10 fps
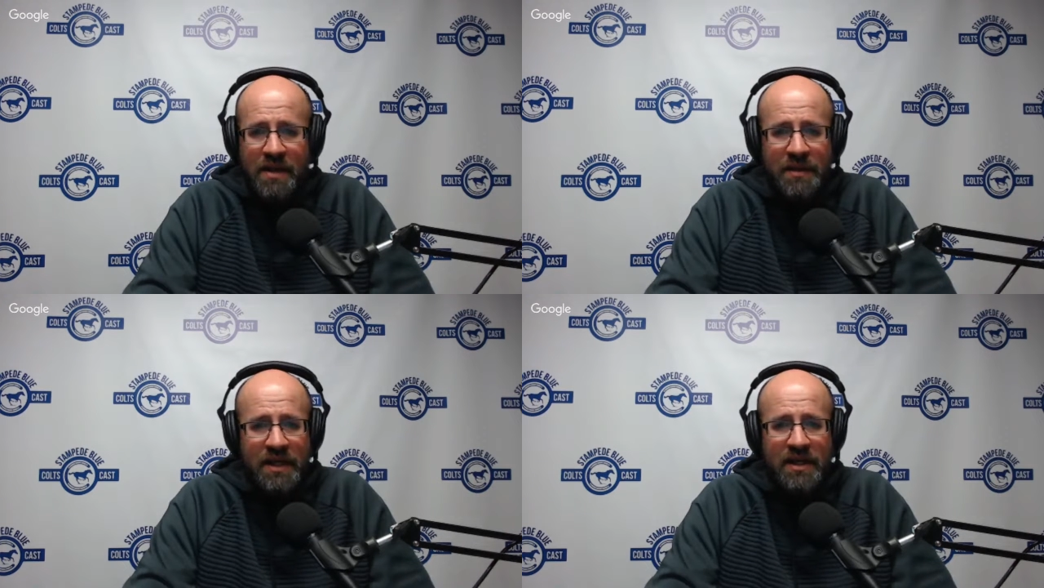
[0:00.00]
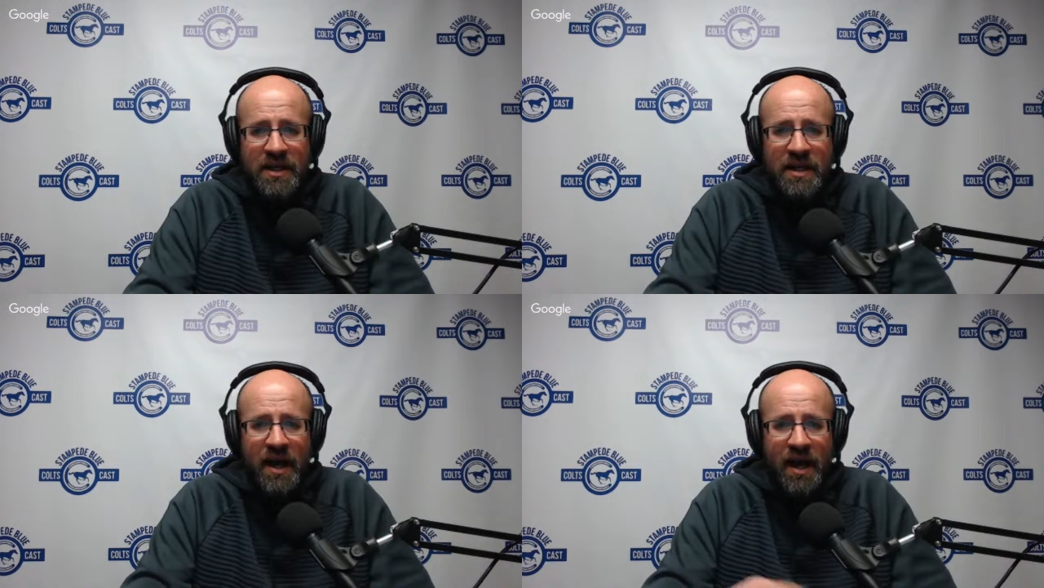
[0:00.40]
I mean,
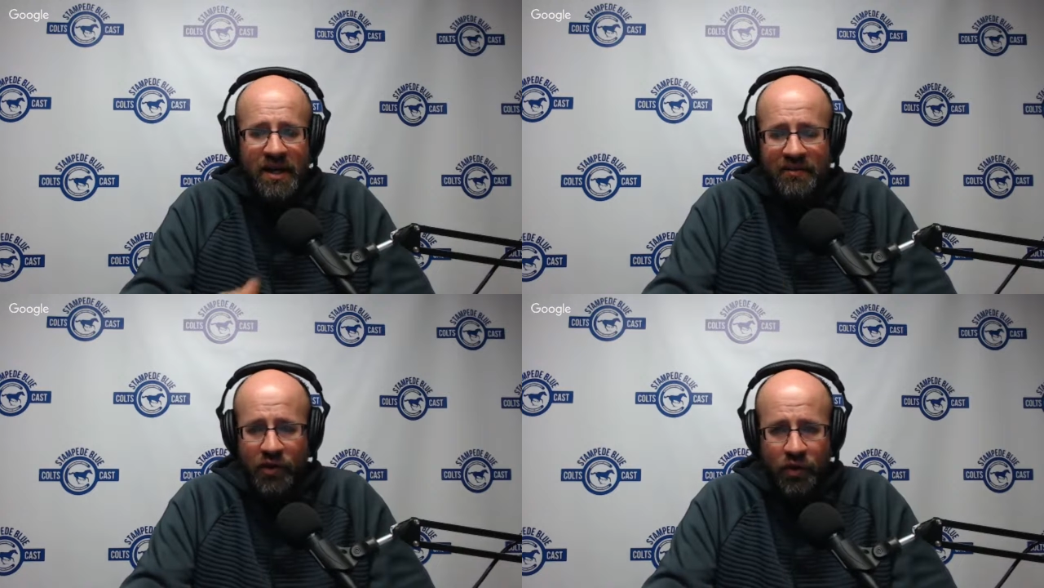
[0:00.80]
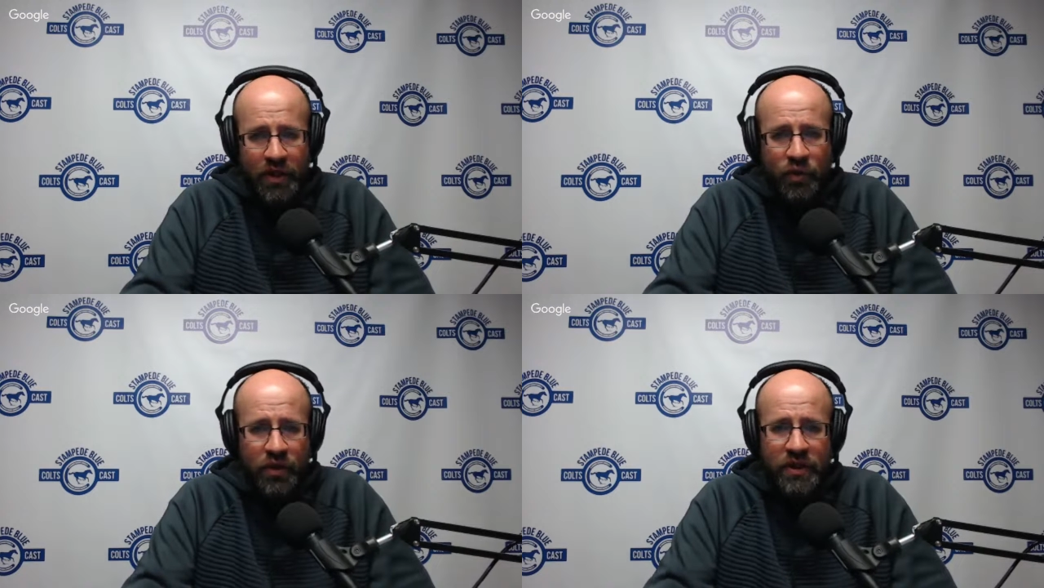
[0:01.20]
even
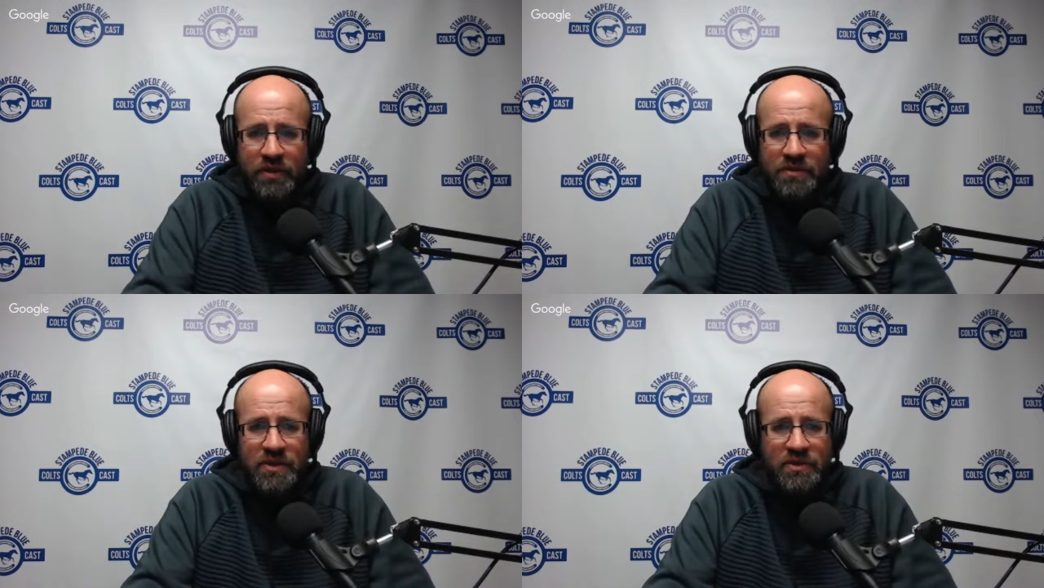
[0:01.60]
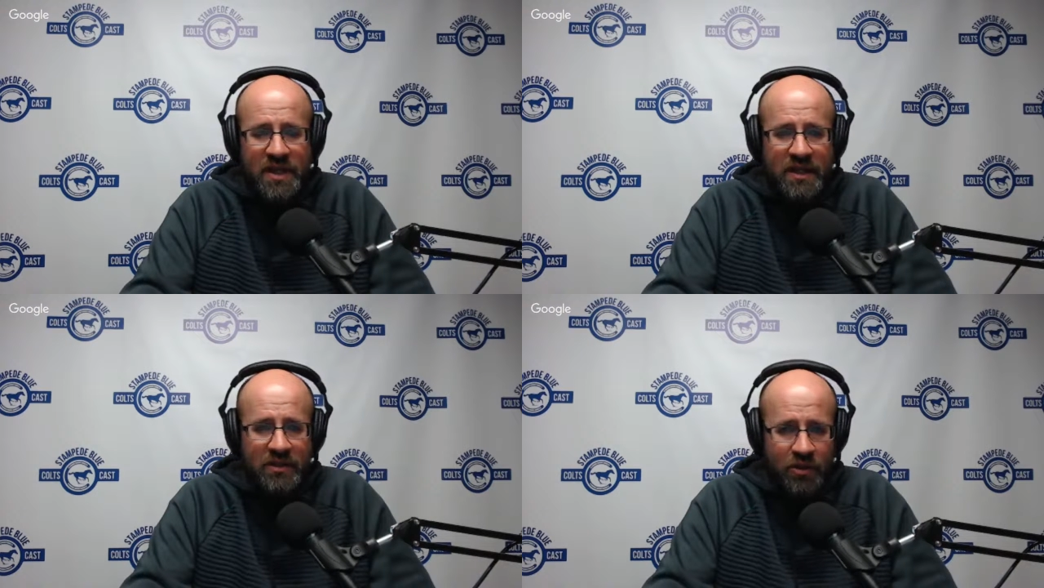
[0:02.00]
Greedy Williams, you said,